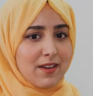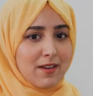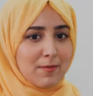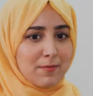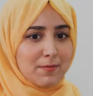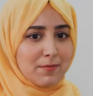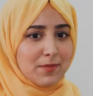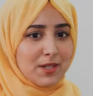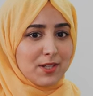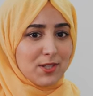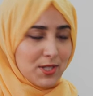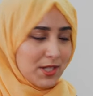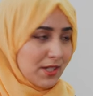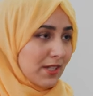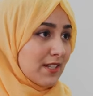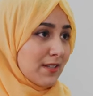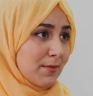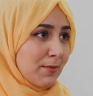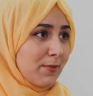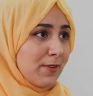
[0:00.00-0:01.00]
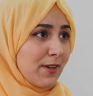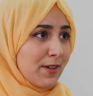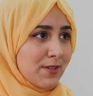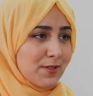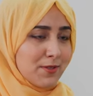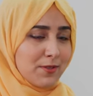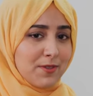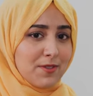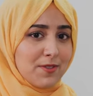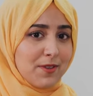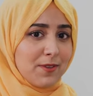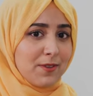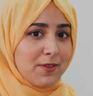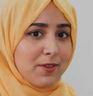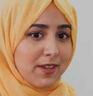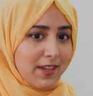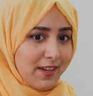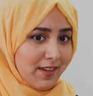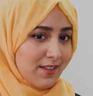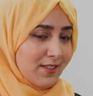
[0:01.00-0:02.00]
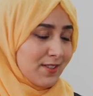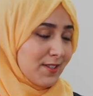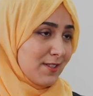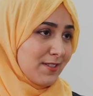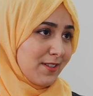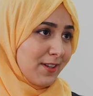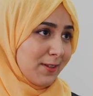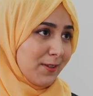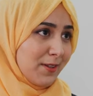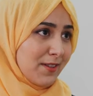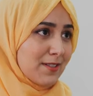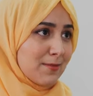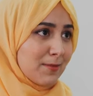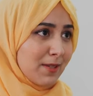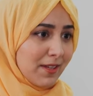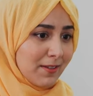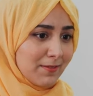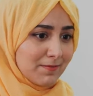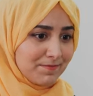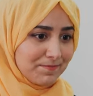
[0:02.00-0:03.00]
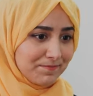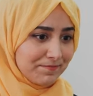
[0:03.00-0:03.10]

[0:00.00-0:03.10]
And she is a professional, so I thought, okay, she's diagnosed me.